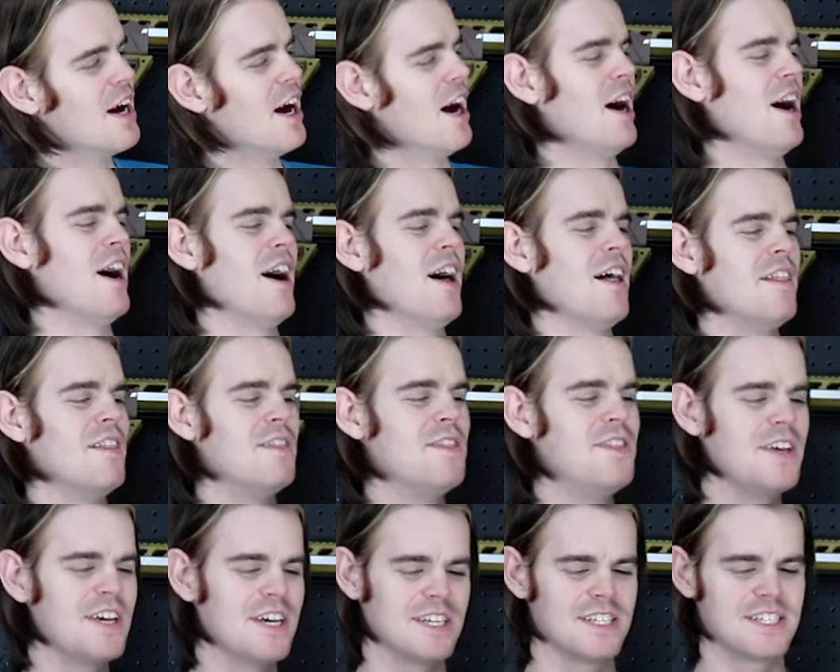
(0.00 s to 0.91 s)
Uh,
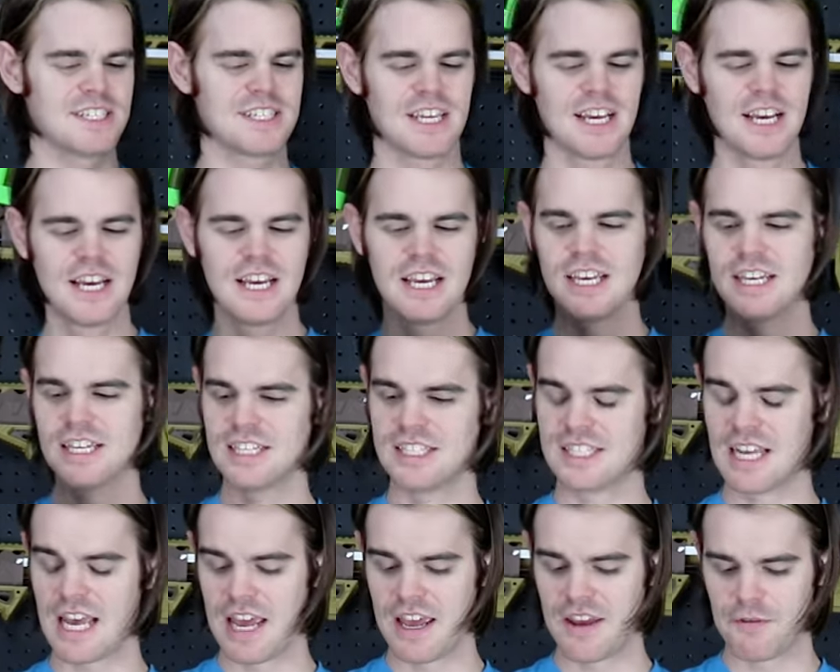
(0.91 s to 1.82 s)
this
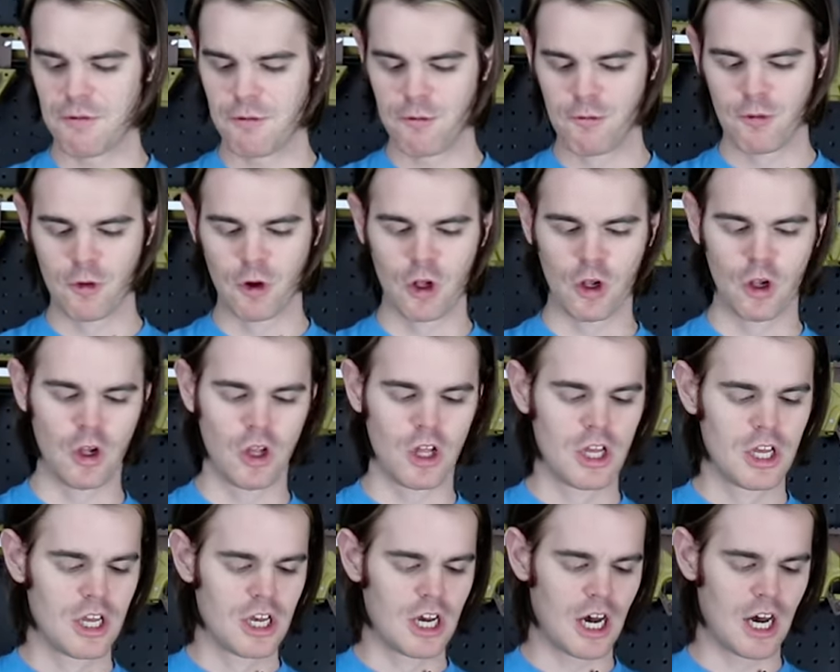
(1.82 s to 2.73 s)
is a
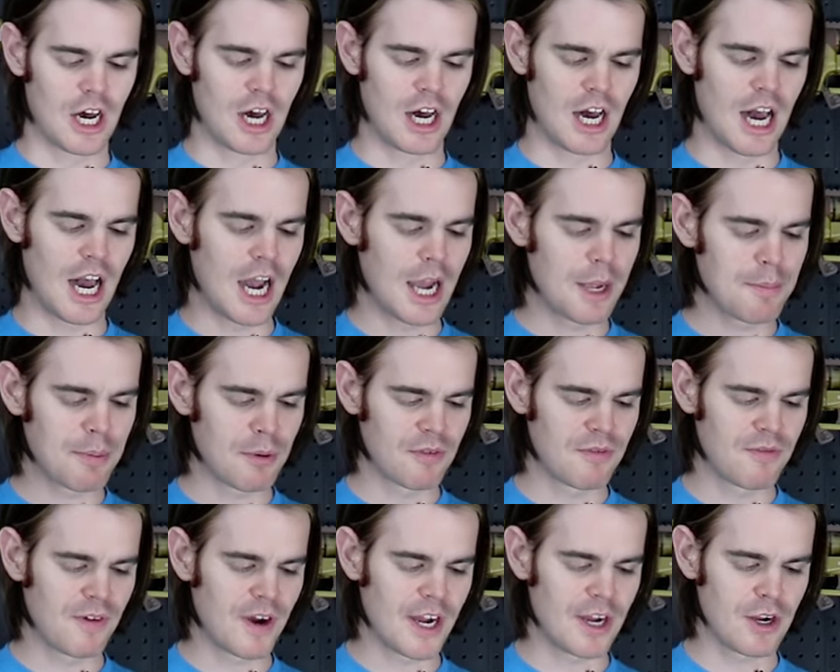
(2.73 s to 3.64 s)
full uh,
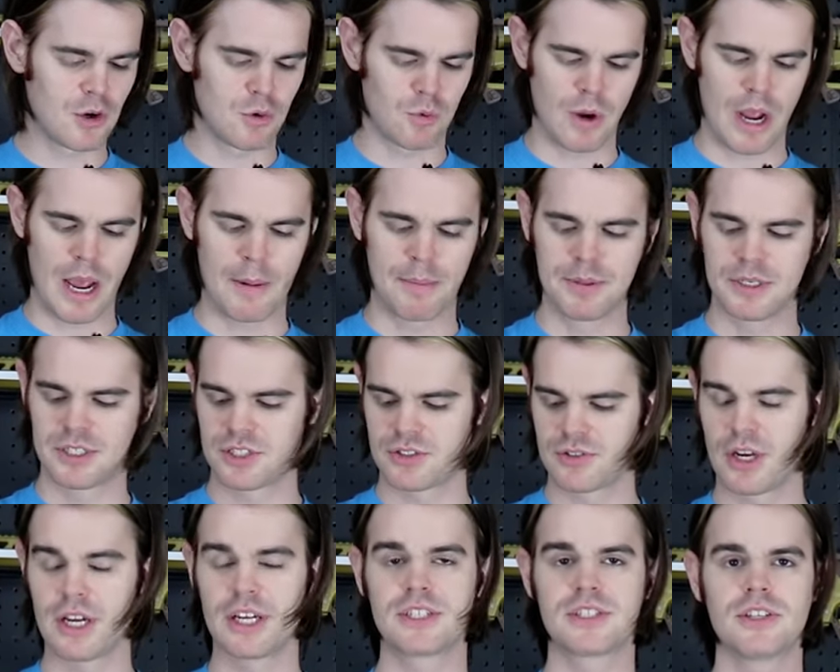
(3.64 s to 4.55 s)
Hyperfire Rapid
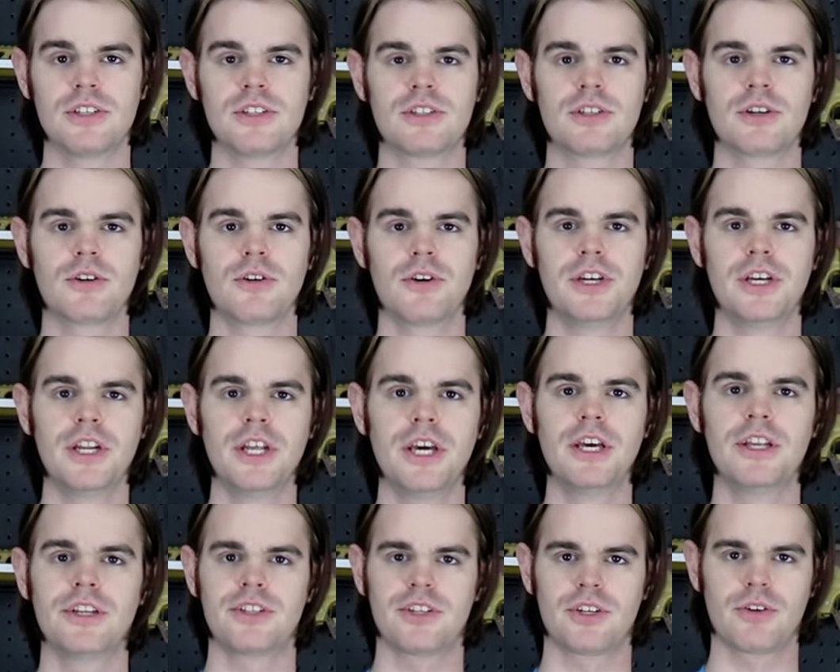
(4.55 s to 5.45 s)
Strike Centurion
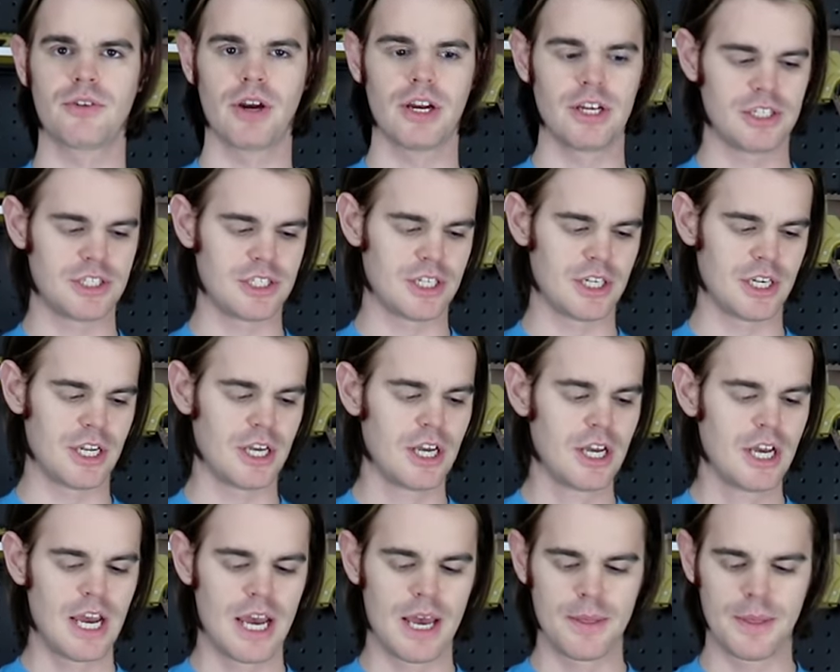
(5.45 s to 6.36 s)
integration,
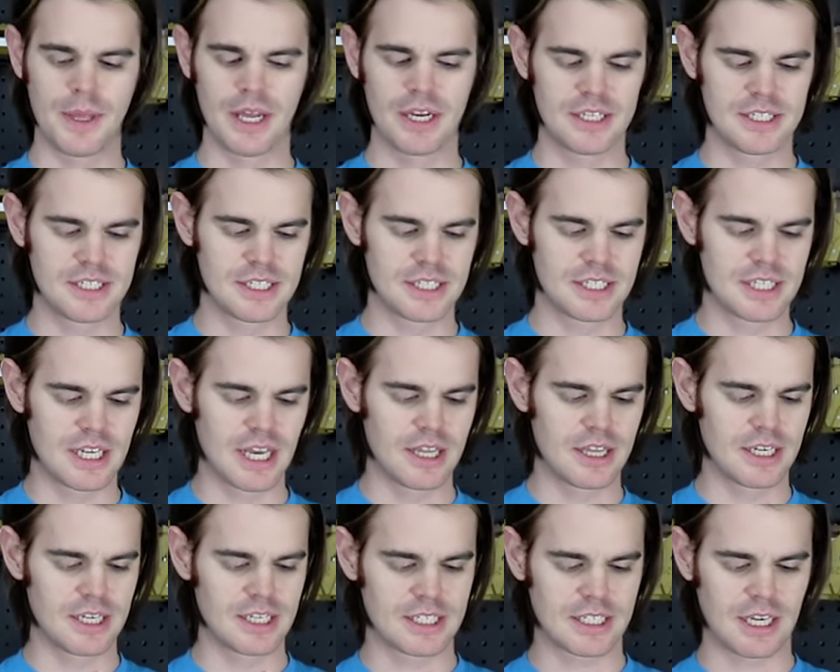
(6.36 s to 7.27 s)
and that is to
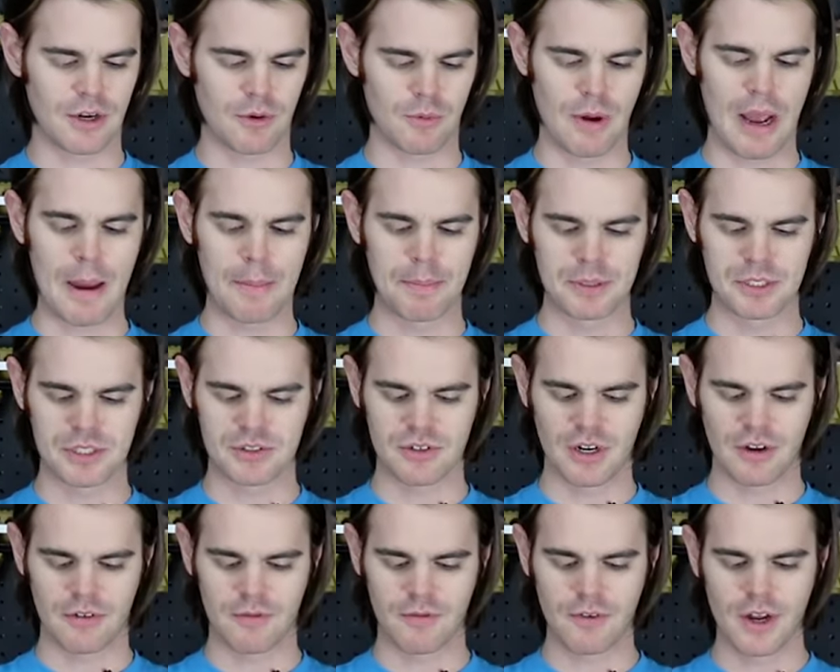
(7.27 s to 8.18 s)
say that it's got a Rapid
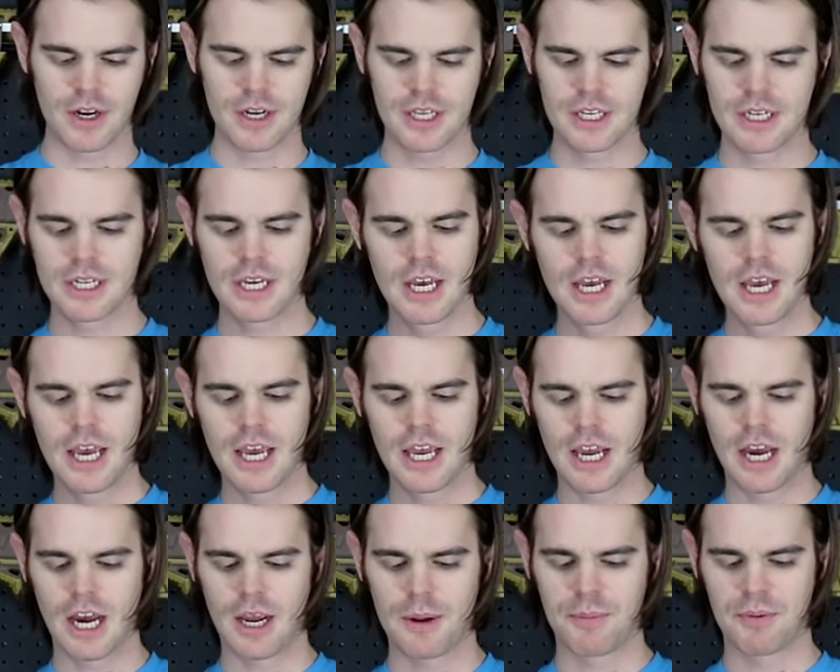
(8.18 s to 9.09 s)
Strike front end,
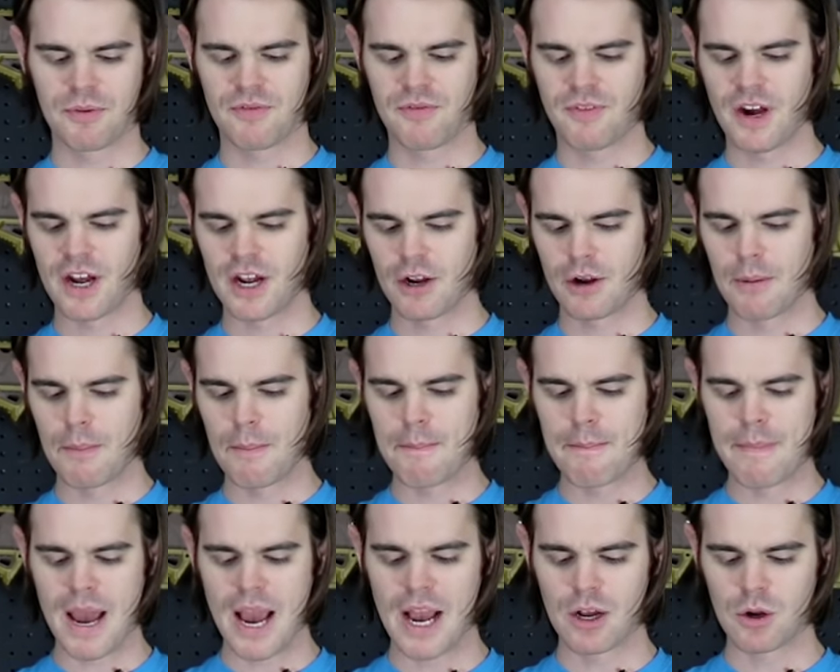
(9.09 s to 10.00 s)
a Hyperfire
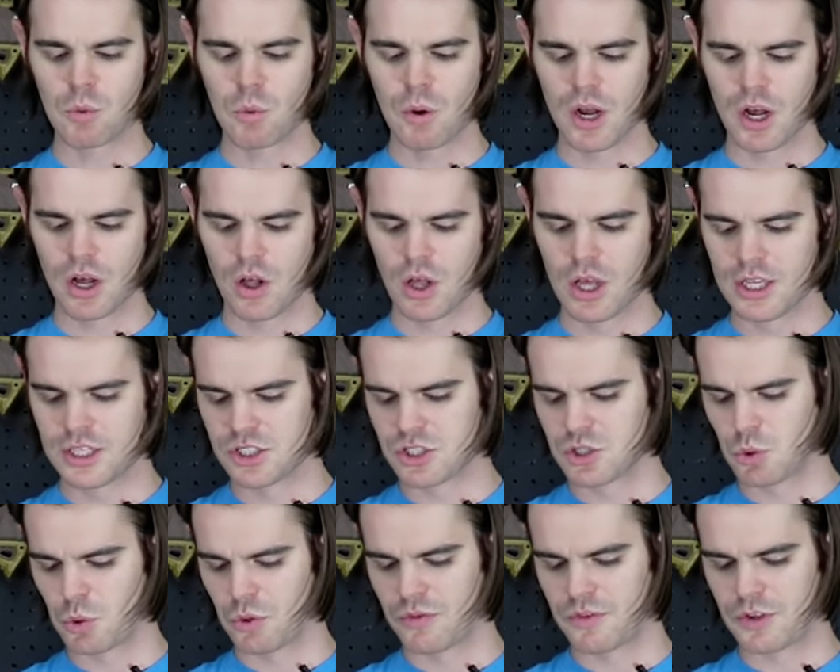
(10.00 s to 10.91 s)
magwell and
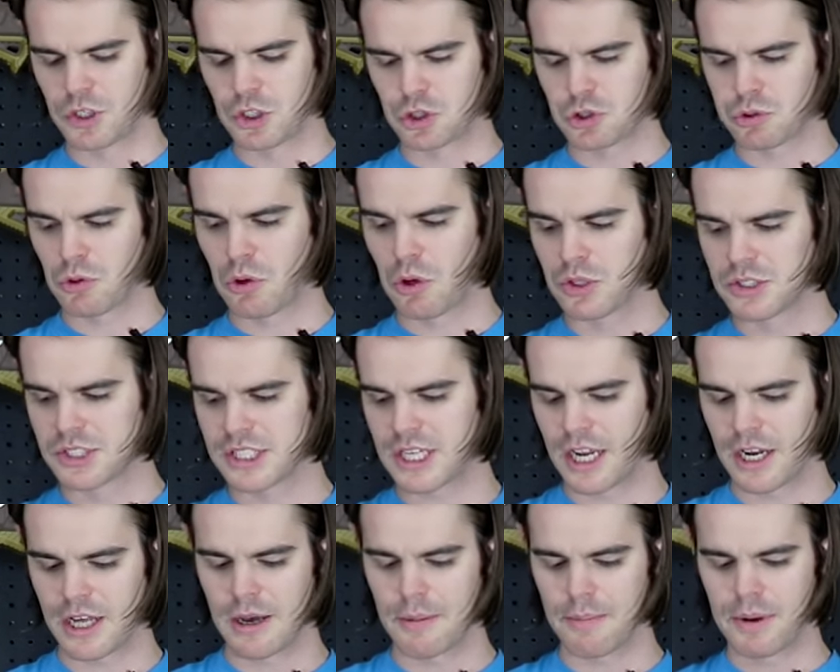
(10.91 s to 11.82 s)
sort of control
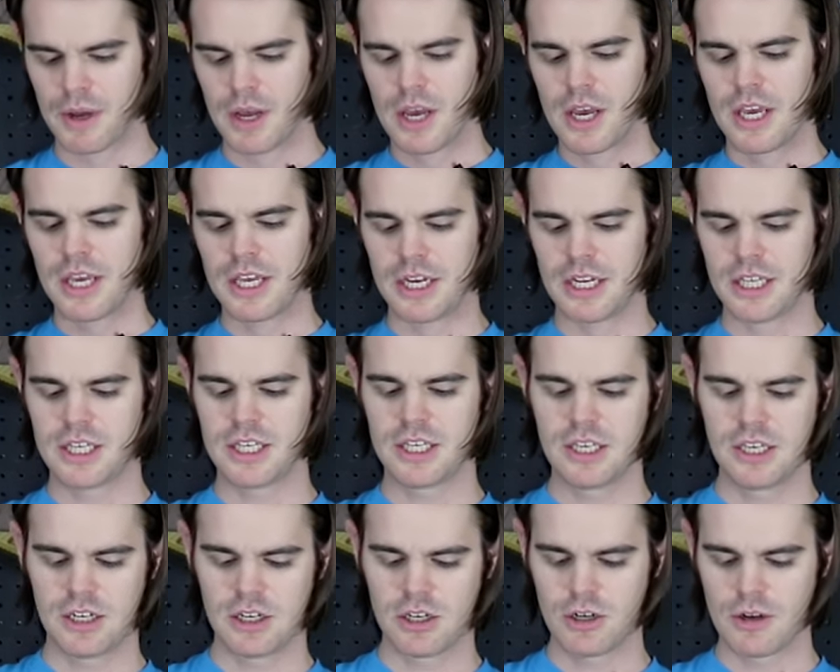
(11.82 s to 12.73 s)
setup in
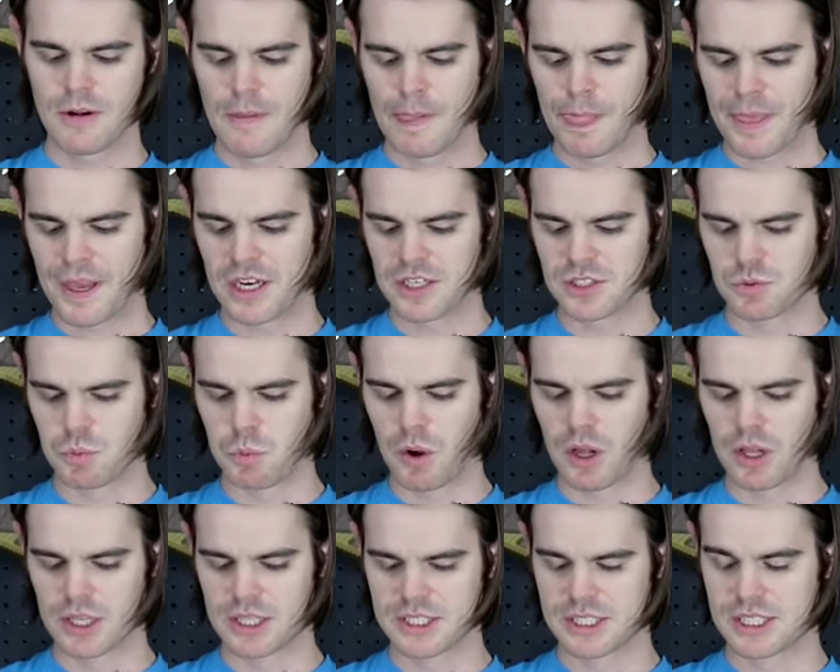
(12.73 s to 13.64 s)
here, as
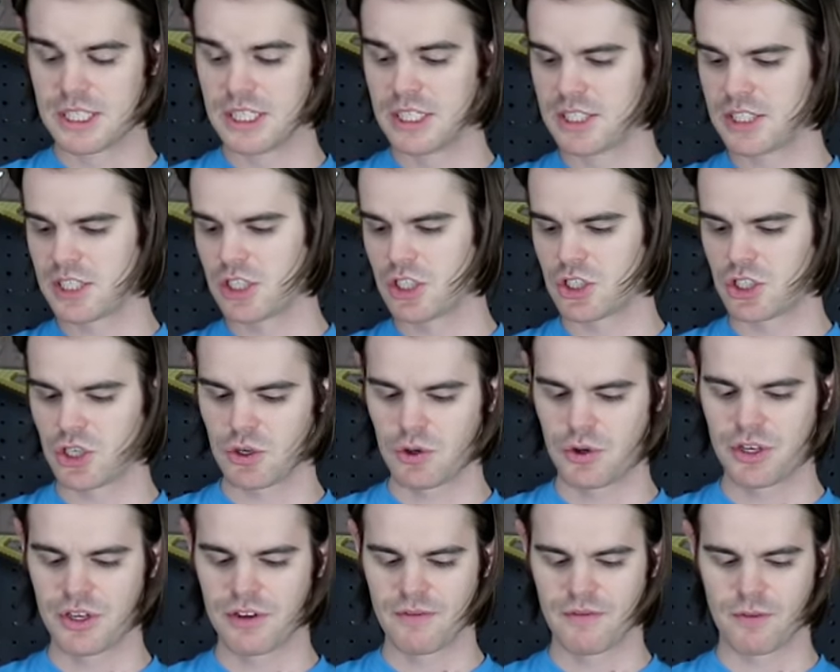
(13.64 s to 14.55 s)
well as the
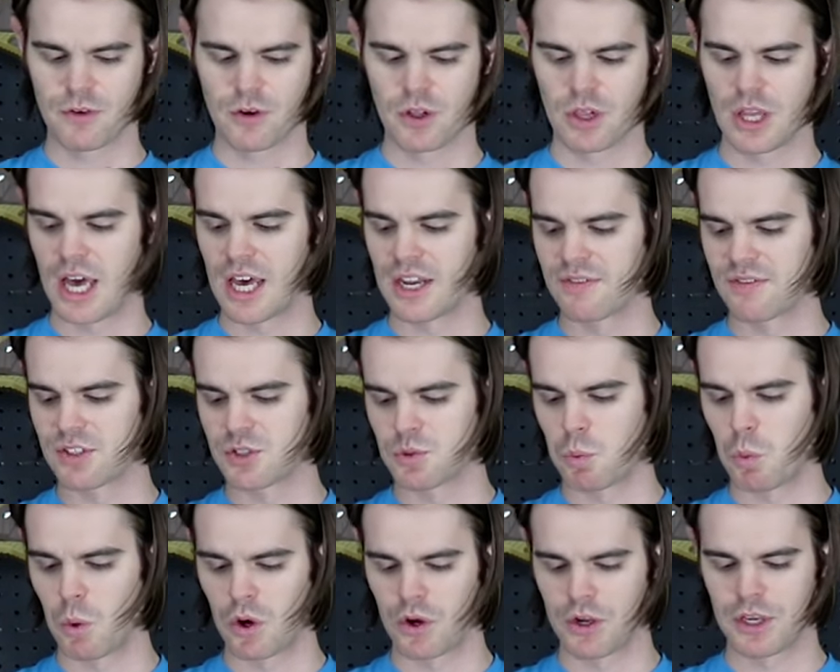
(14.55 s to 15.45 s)
Centurion for a lot of
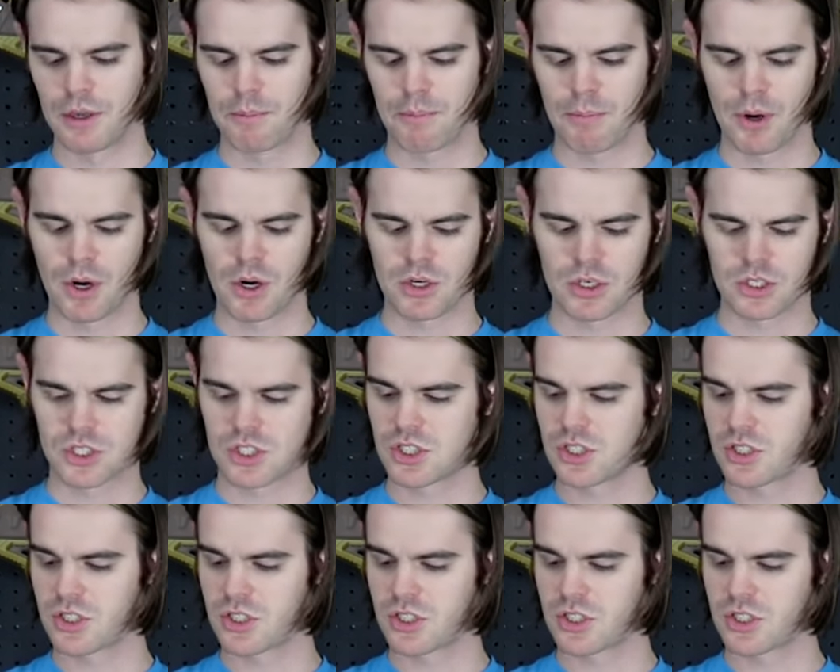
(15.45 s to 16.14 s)
its working parts.